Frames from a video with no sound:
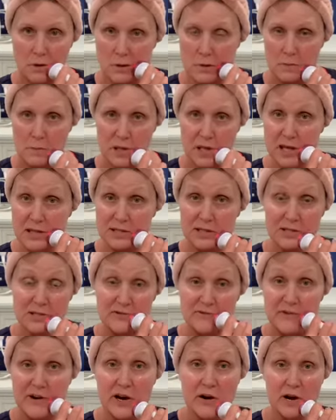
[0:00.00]
because it's
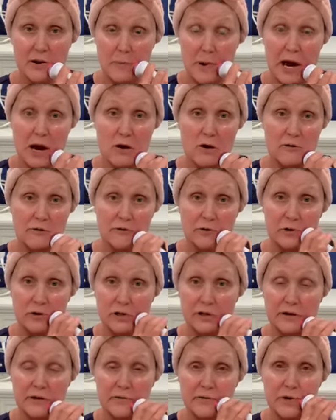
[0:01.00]
very powerful.
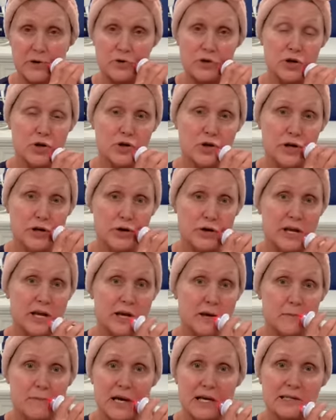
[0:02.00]
And if you turn your
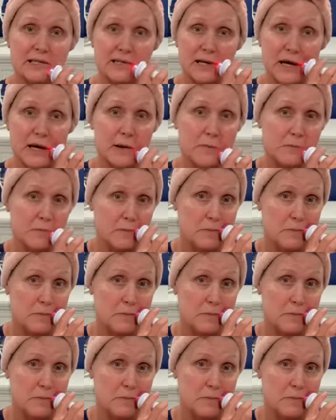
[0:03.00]
EMS up,